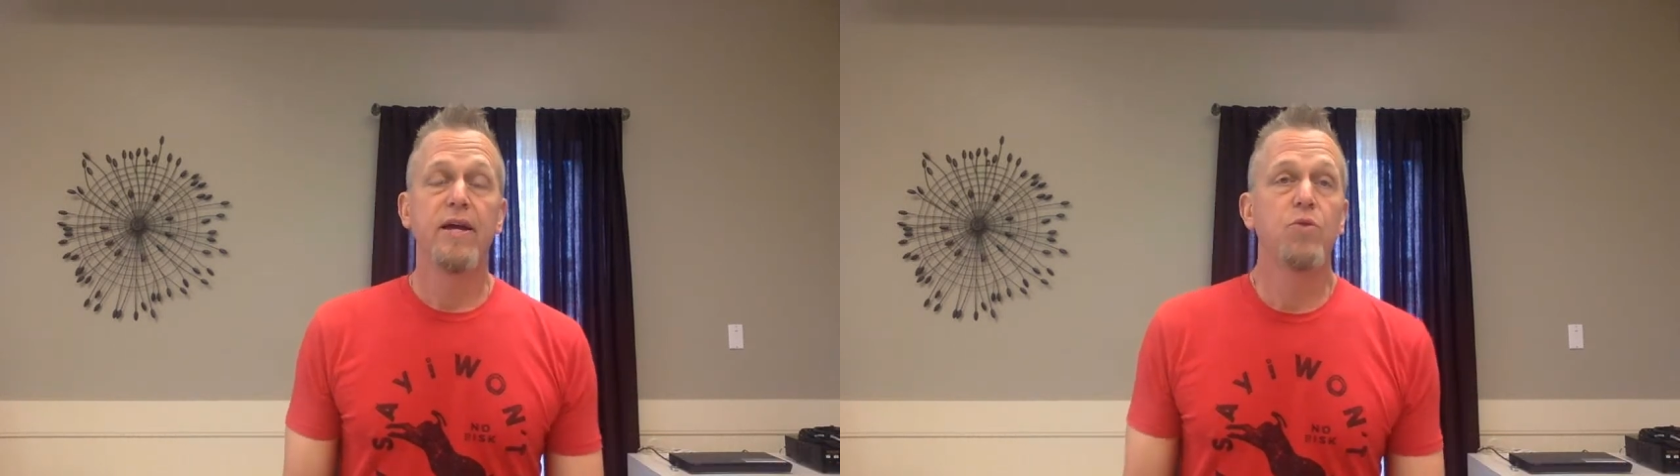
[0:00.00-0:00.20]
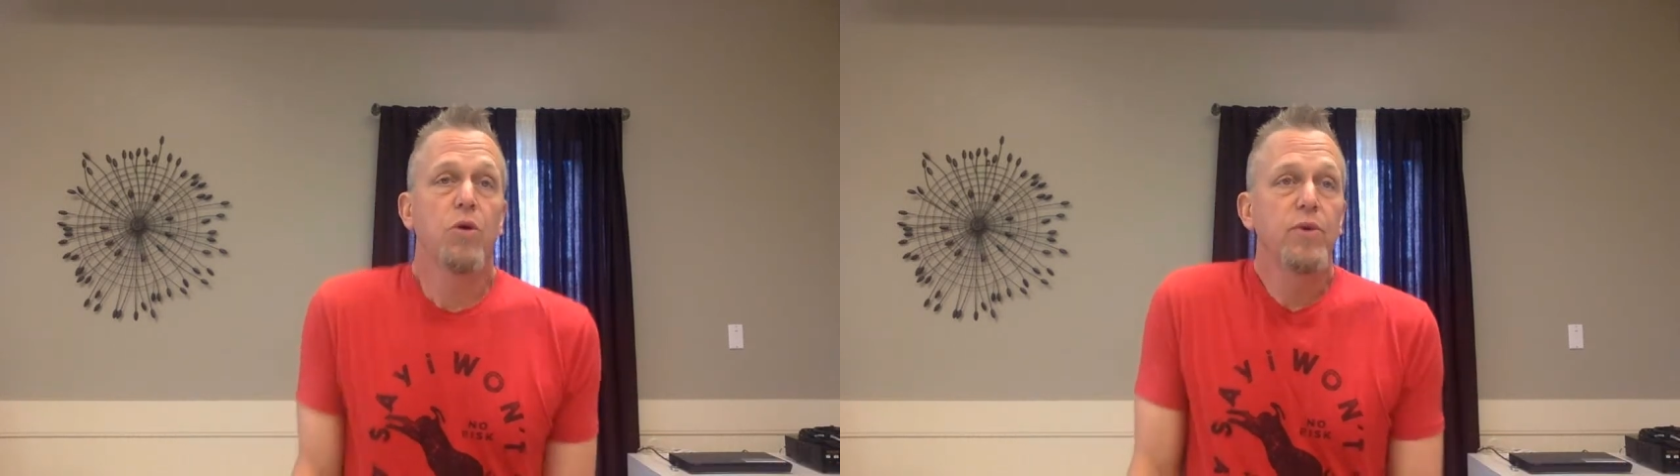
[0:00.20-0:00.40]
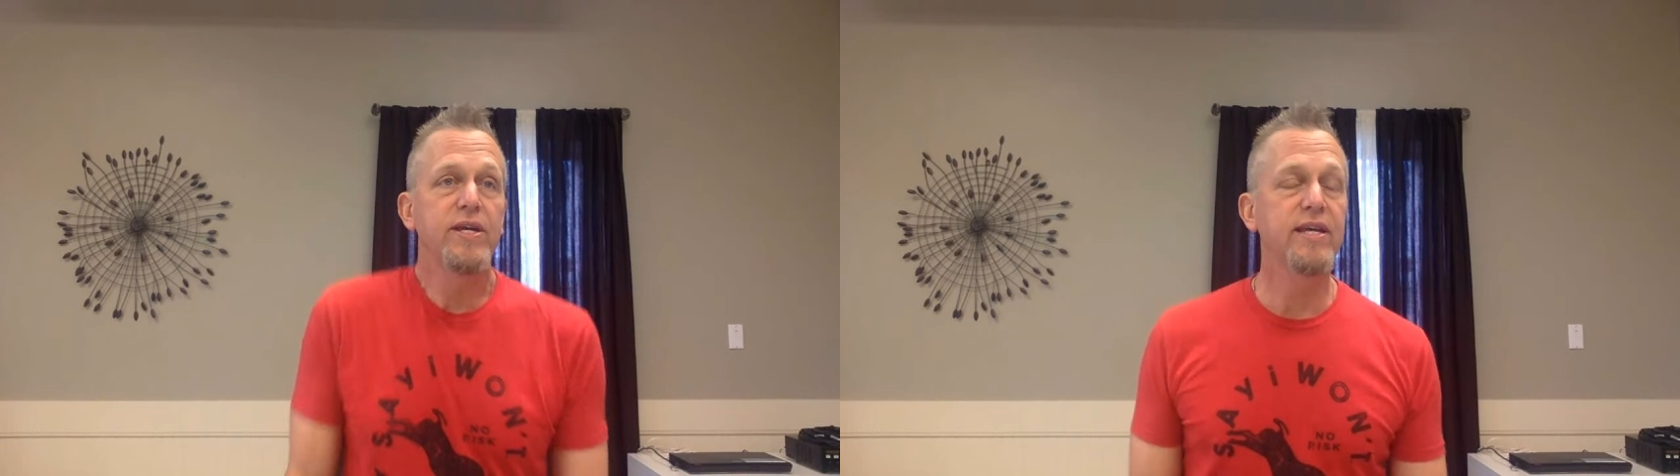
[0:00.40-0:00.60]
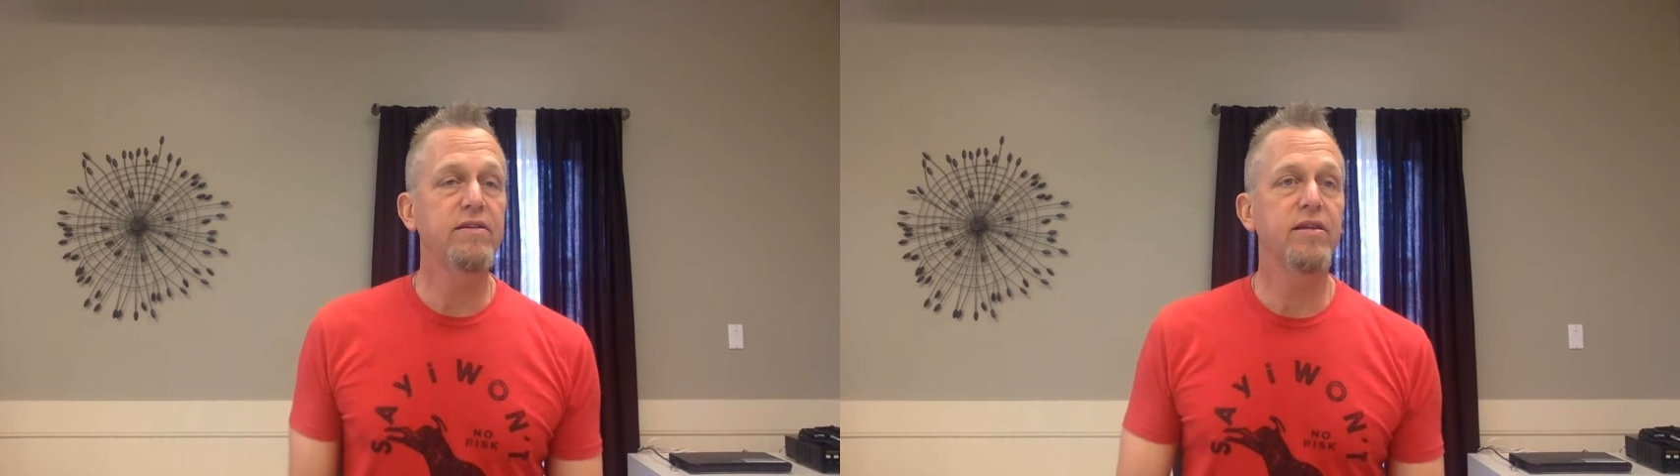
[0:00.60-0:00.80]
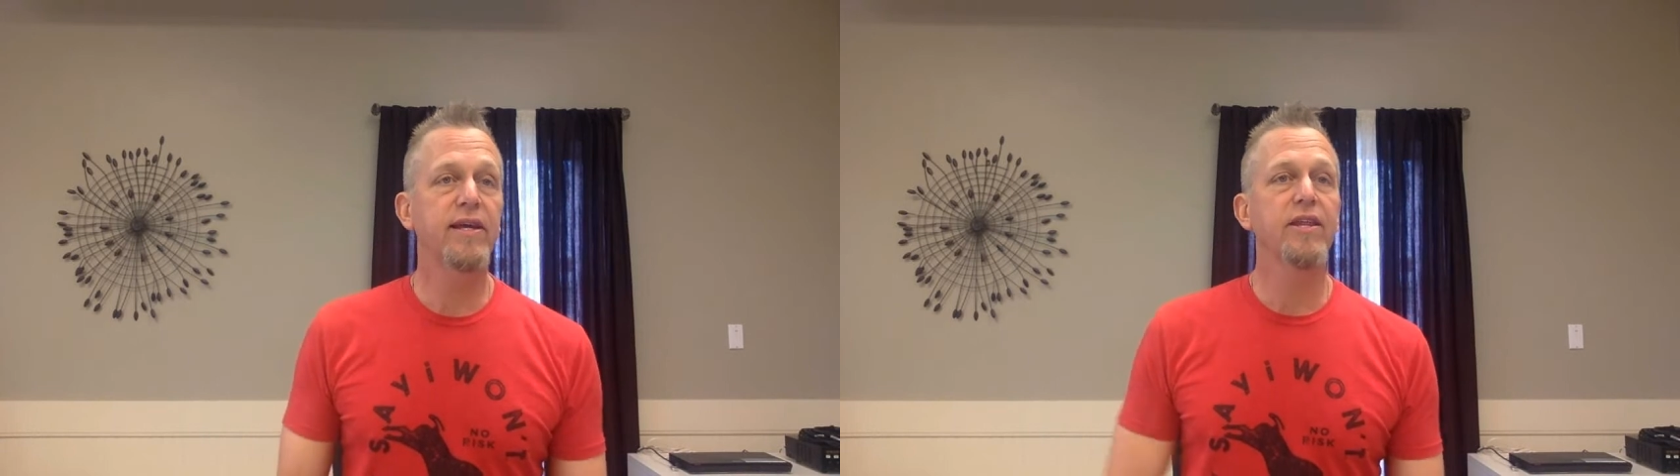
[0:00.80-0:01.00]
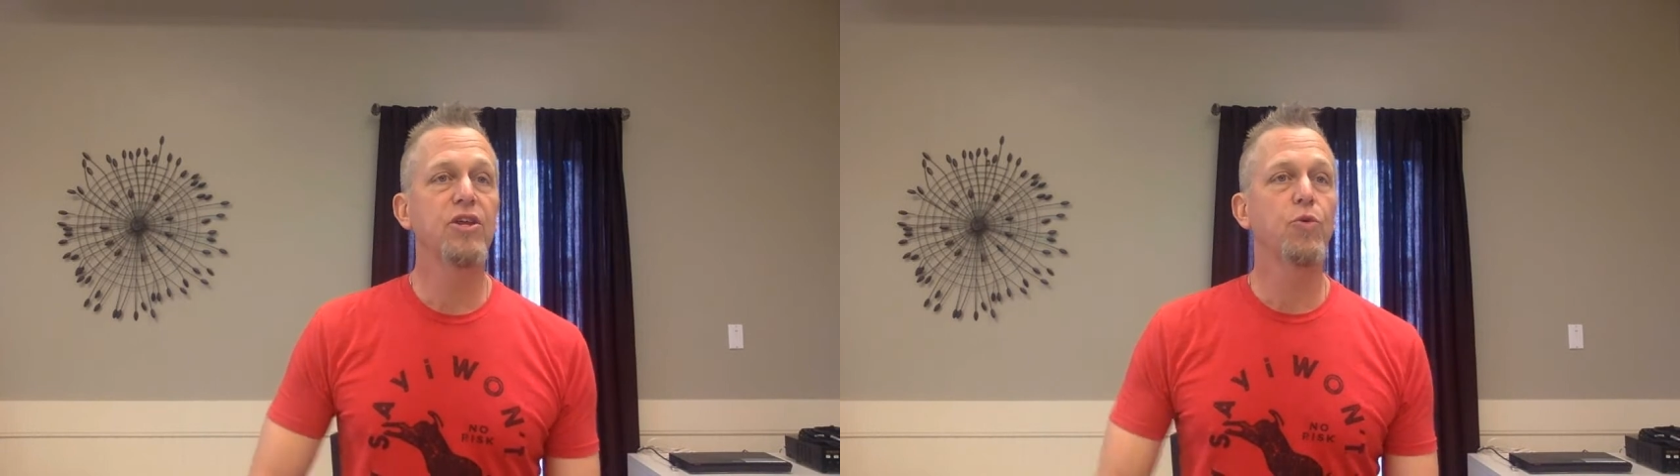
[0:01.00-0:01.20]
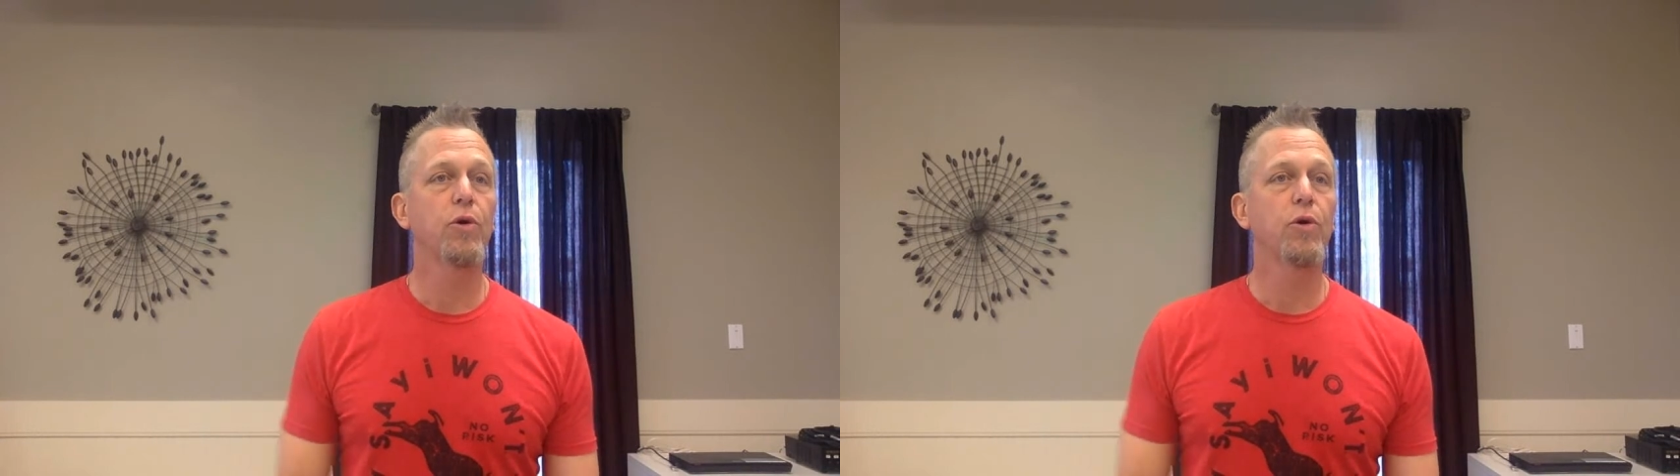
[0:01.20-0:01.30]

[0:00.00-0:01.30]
and where we eat together,